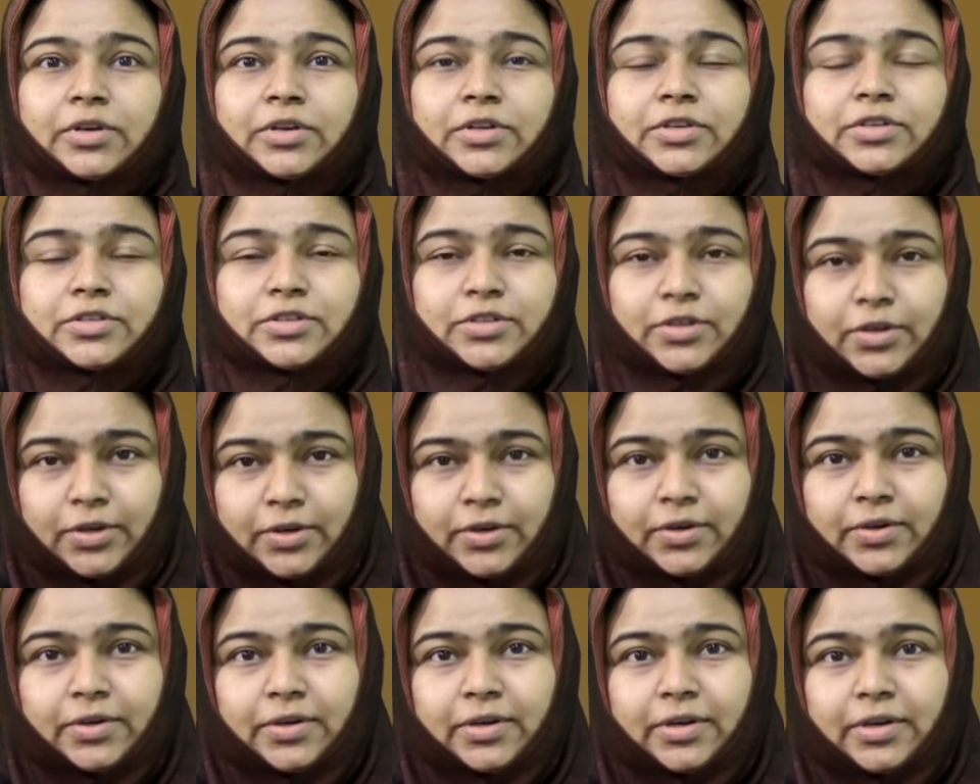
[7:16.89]

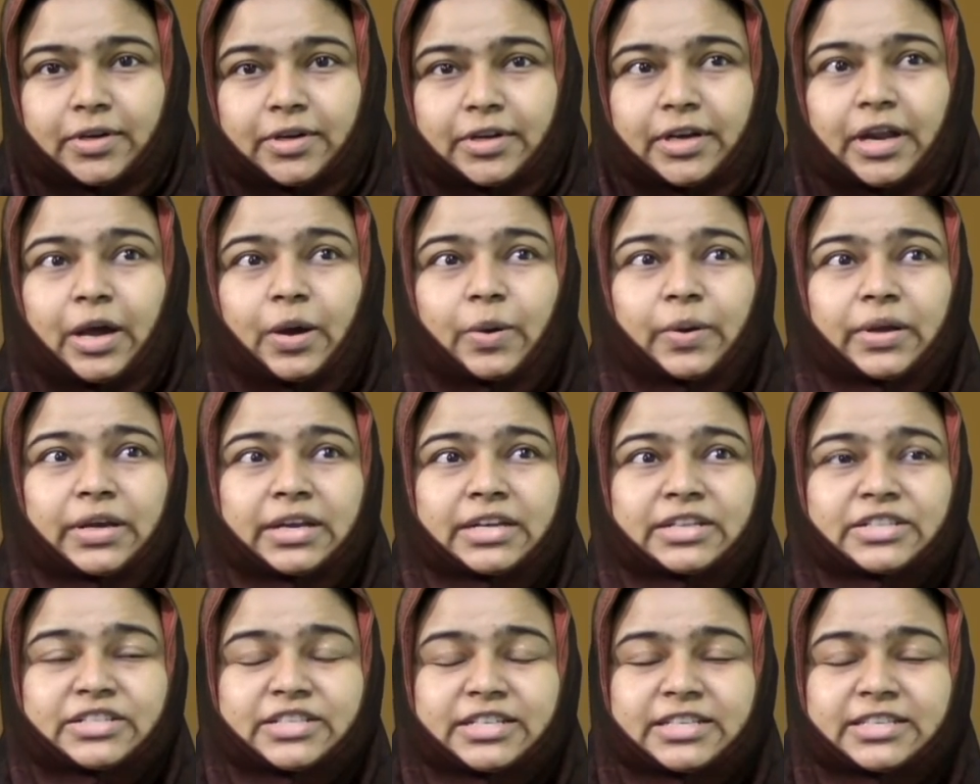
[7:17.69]
So, now in
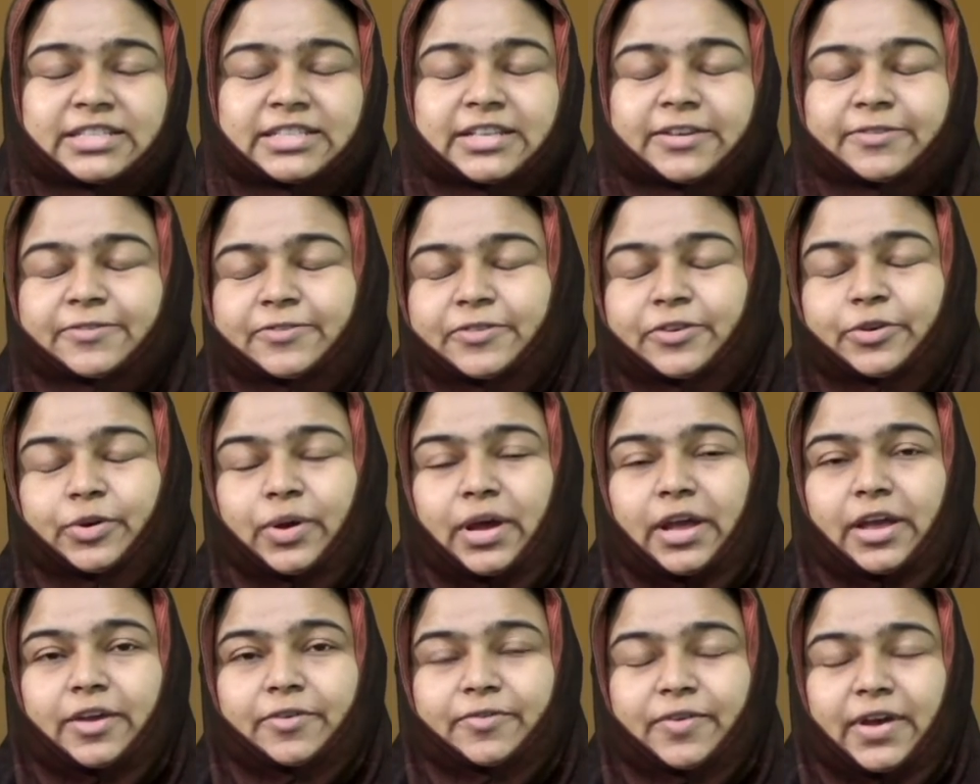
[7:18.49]
a gist,
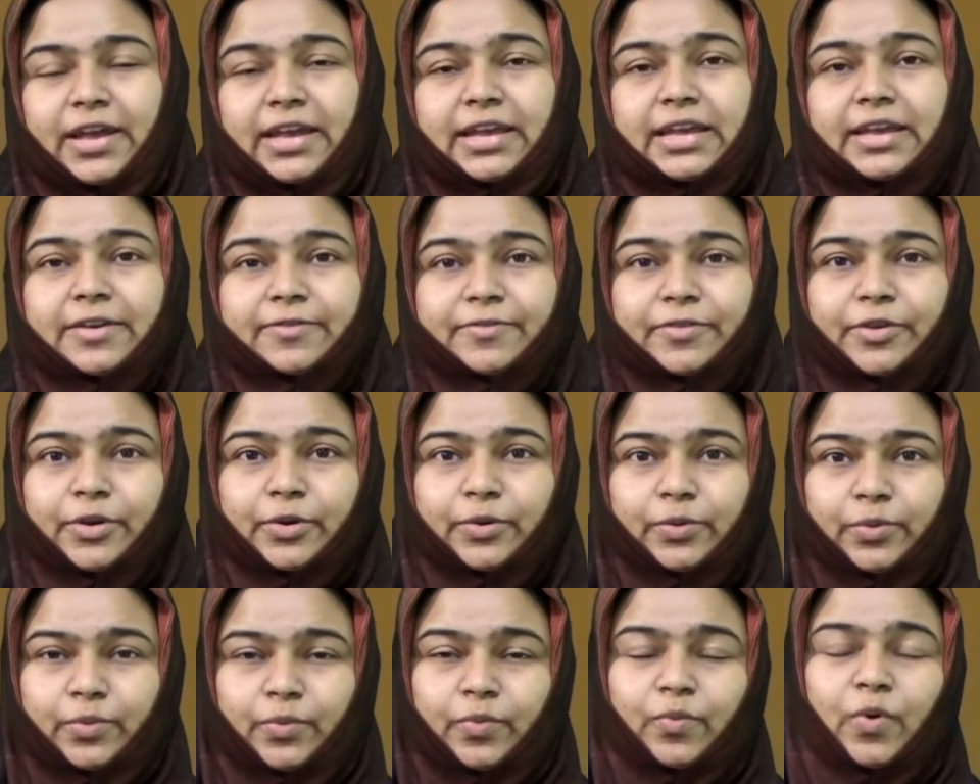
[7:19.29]
if I give
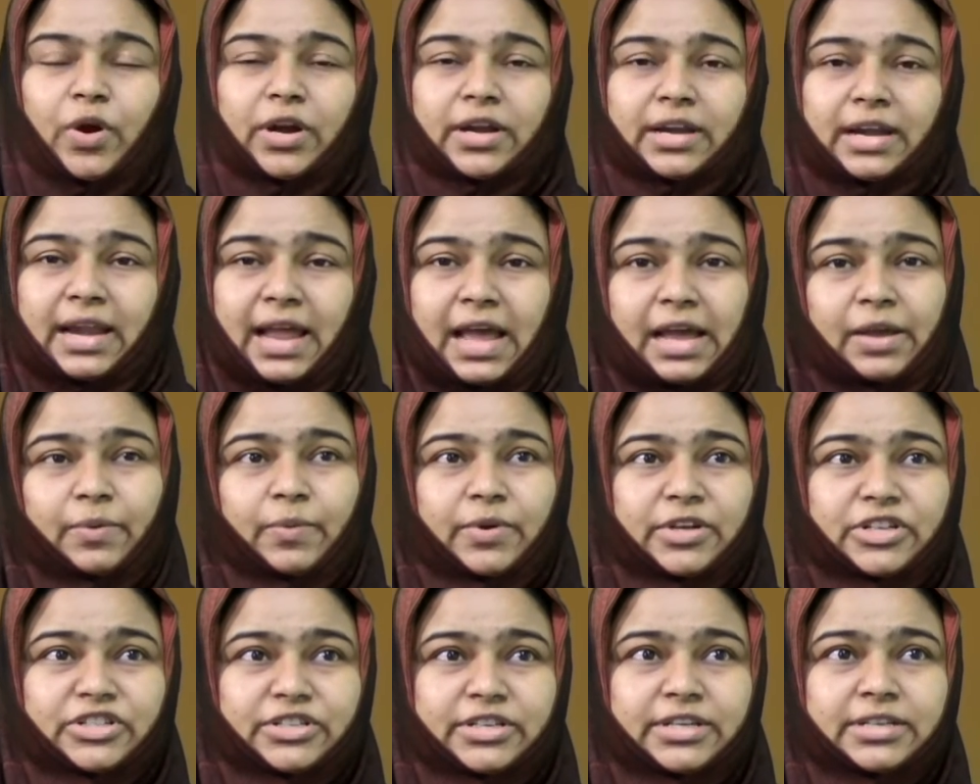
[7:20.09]
you what
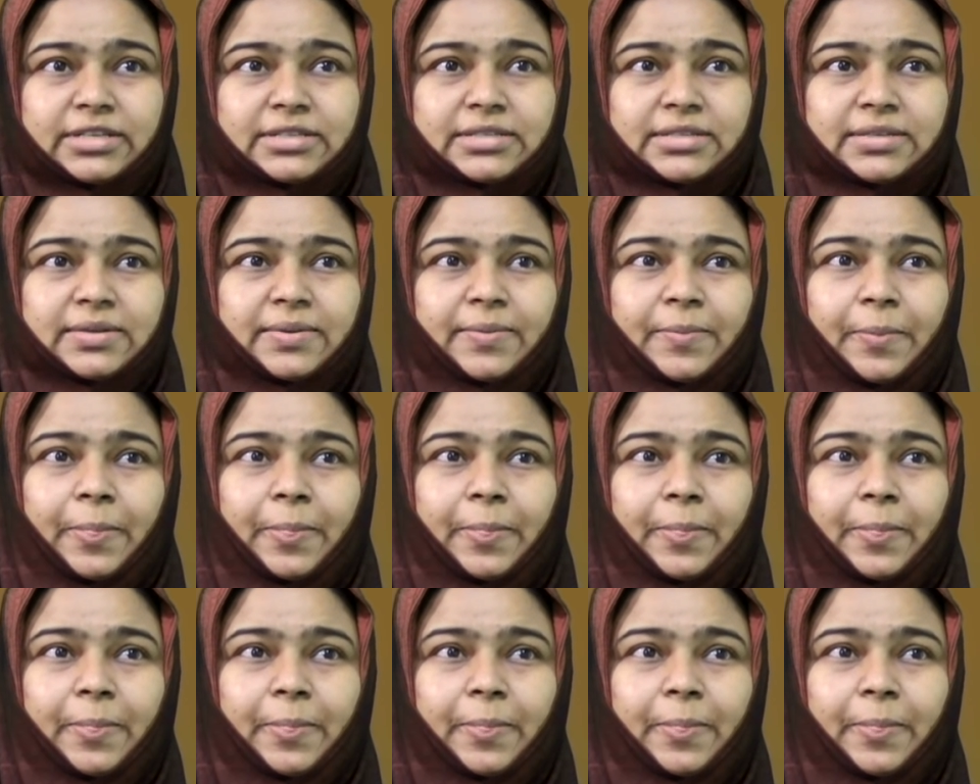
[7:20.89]
language is